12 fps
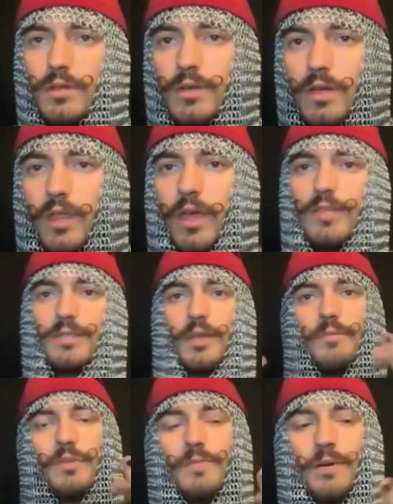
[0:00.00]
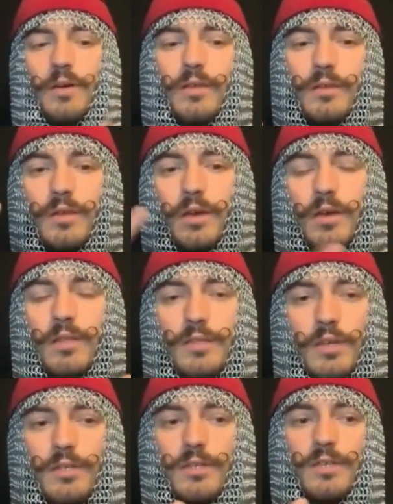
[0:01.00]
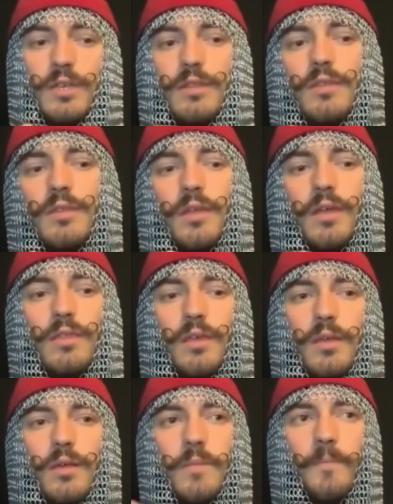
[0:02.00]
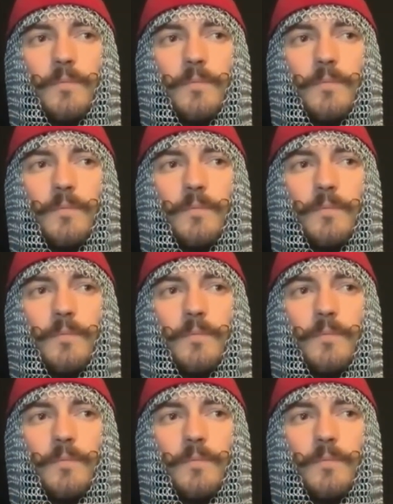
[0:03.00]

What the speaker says: And I stumbled upon Dungeon Synth. I think